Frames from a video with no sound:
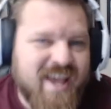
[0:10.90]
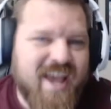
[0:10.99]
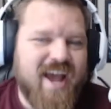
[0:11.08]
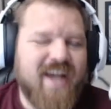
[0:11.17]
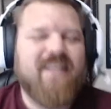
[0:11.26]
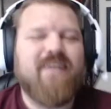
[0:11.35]

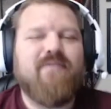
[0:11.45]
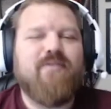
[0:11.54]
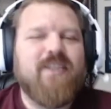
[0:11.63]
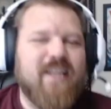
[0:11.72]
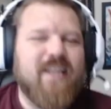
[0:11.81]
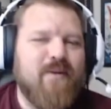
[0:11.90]
Hey there
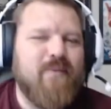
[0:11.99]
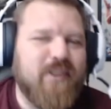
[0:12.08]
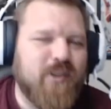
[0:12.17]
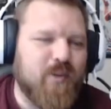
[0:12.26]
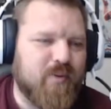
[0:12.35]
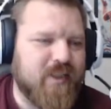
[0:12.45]
friends and enemies,
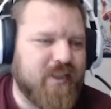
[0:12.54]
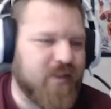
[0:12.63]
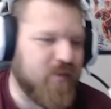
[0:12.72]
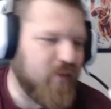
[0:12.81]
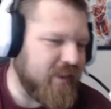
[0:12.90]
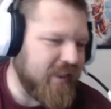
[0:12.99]
JoPaWrites here
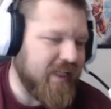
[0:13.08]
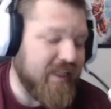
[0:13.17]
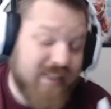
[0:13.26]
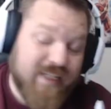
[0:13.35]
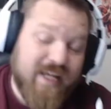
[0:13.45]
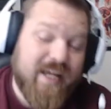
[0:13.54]
once again, and
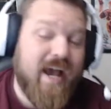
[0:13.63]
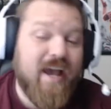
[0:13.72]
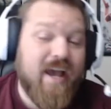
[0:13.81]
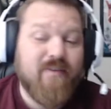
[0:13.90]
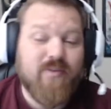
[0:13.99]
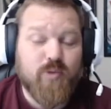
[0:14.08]
today I
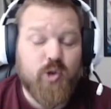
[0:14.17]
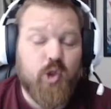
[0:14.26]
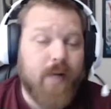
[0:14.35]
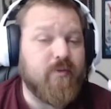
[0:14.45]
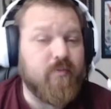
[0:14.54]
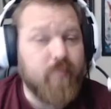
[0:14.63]
have some
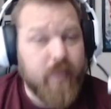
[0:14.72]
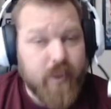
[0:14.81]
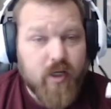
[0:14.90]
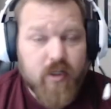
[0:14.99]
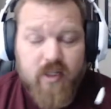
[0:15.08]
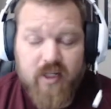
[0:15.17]
Tribes of
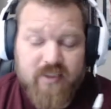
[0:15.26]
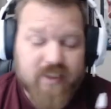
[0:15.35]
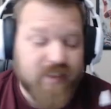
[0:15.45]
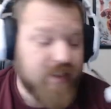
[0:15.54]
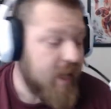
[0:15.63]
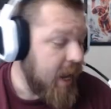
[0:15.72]
Midgard
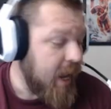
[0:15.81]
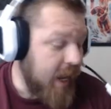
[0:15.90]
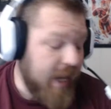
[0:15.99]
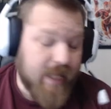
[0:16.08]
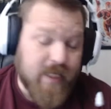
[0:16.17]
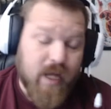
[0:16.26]
content,
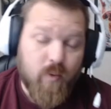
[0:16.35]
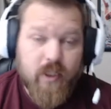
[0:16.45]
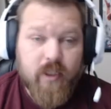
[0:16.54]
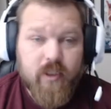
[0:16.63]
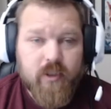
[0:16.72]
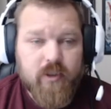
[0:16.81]
and I
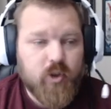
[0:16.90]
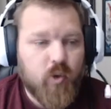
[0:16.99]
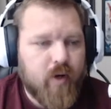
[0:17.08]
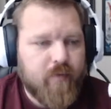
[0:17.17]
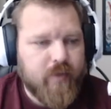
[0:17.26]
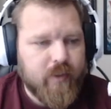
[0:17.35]
wanted to show
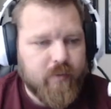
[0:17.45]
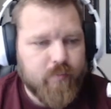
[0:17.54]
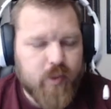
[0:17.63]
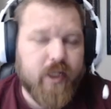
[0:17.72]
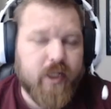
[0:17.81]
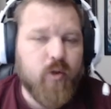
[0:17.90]
off the
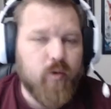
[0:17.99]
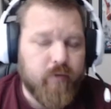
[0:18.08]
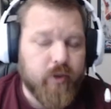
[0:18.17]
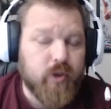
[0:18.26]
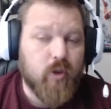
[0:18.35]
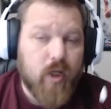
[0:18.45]
brand new
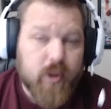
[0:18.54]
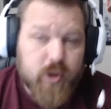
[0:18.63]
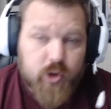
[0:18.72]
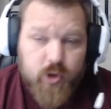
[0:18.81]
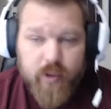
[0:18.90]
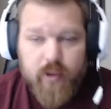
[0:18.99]
official launch
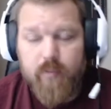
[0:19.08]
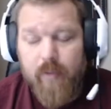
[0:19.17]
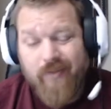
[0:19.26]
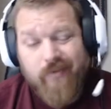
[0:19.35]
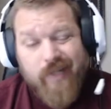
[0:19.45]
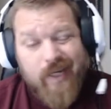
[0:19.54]
trailer, my
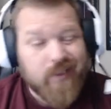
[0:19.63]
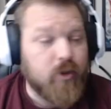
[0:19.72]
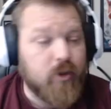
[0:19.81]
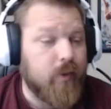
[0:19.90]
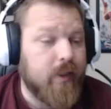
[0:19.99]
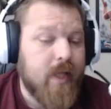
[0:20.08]
reaction
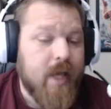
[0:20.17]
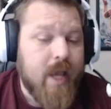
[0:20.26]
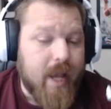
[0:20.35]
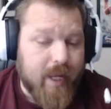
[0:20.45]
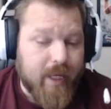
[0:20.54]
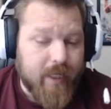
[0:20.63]
to it,
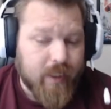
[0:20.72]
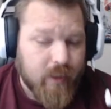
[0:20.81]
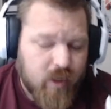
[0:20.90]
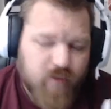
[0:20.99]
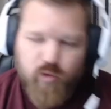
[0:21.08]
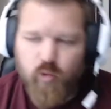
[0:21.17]
and
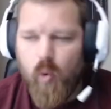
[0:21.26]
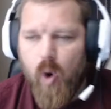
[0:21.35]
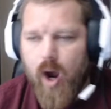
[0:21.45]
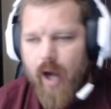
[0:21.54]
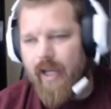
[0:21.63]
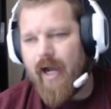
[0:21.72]
cover
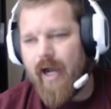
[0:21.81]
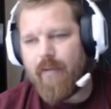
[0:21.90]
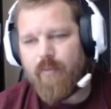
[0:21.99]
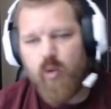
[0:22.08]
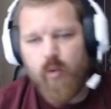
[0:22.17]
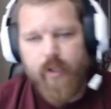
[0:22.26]
why I'm
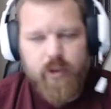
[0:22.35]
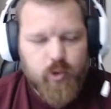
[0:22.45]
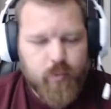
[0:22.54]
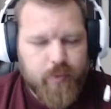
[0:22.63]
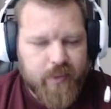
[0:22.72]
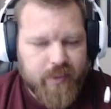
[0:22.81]
going to
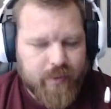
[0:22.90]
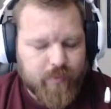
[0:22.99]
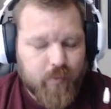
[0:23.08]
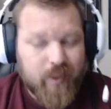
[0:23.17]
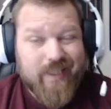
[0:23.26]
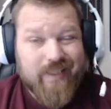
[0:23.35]
be
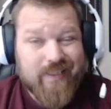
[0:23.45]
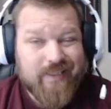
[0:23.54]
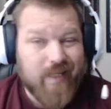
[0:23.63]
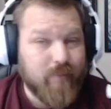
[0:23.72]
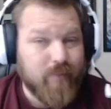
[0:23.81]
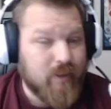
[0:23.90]
playing this
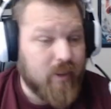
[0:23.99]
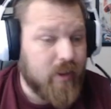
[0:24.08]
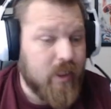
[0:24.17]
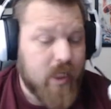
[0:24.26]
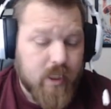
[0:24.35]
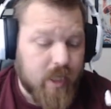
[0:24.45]
game a ton,
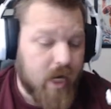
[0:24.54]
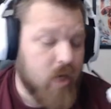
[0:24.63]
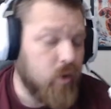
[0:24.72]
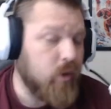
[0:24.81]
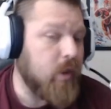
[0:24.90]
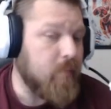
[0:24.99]
not
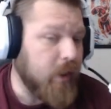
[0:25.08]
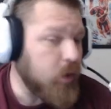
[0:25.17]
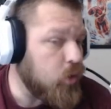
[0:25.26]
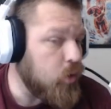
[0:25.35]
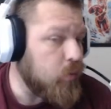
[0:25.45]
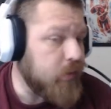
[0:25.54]
only on my
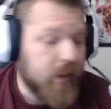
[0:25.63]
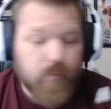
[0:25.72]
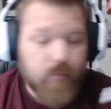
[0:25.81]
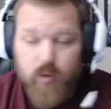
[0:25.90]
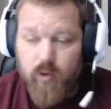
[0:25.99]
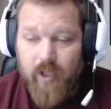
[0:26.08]
YouTube channel,
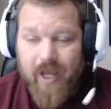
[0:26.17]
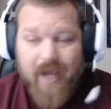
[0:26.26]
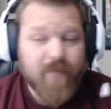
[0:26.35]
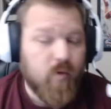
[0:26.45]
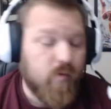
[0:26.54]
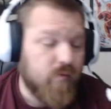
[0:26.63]
but
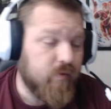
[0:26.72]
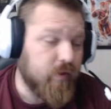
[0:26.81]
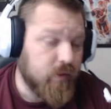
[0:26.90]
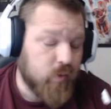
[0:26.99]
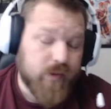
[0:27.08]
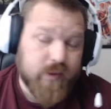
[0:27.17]
live over
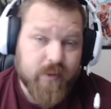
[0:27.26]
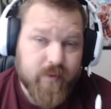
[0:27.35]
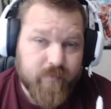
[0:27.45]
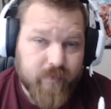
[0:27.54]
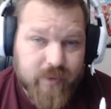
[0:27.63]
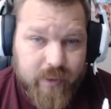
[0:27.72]
at
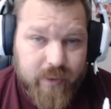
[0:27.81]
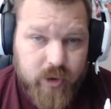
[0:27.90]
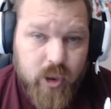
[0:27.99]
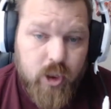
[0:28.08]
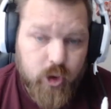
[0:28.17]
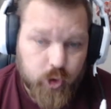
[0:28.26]
twitch.tv slash
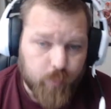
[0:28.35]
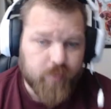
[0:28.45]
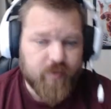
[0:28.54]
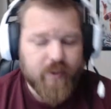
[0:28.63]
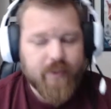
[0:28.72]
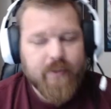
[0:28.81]

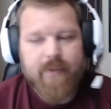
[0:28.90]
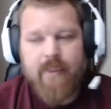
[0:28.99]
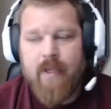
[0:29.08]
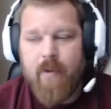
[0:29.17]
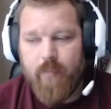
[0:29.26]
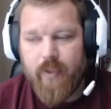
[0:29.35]
JoPaWrites,
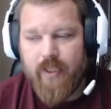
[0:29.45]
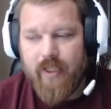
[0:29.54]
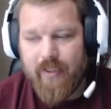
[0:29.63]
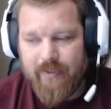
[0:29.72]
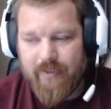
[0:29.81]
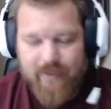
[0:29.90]

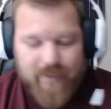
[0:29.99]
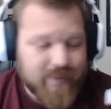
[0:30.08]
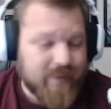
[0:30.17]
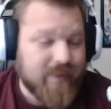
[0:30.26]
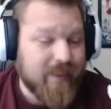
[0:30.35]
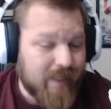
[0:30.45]
because this
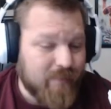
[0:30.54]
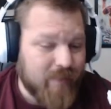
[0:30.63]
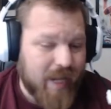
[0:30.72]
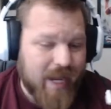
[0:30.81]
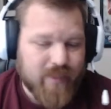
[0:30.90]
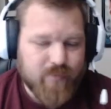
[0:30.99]
is a game
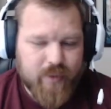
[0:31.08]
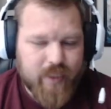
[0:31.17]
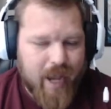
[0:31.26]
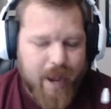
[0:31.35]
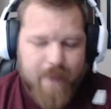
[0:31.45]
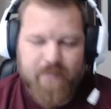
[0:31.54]
that has me
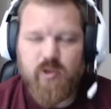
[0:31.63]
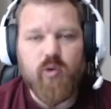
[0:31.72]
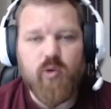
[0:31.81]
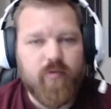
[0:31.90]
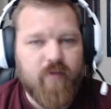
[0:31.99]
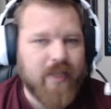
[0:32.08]

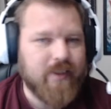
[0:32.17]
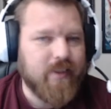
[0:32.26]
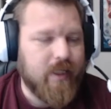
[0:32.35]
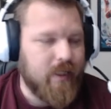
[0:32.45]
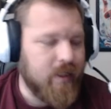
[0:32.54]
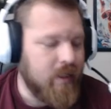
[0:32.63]
absolutely
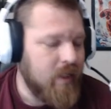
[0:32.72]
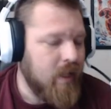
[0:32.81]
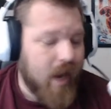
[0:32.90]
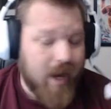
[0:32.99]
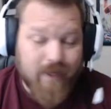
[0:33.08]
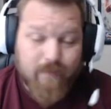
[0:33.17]
fascinated.
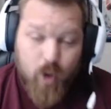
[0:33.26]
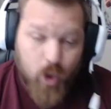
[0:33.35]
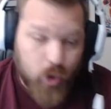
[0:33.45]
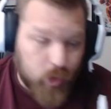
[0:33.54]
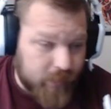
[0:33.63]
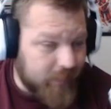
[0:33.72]
I am
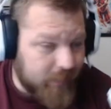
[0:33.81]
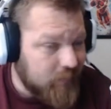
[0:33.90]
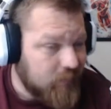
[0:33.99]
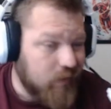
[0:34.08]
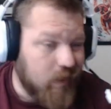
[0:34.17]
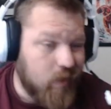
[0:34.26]
all in.
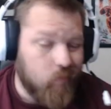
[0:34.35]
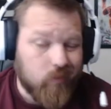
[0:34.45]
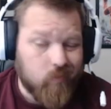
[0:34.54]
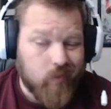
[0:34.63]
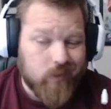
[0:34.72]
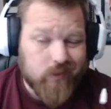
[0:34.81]
I want to
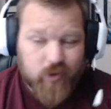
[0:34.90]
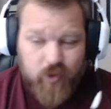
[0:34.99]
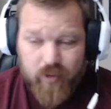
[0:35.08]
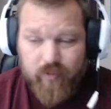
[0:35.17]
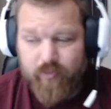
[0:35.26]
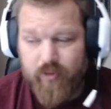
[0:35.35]
watch the
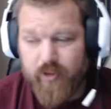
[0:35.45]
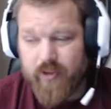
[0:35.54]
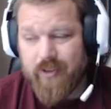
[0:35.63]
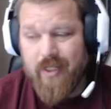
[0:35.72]
trailer first,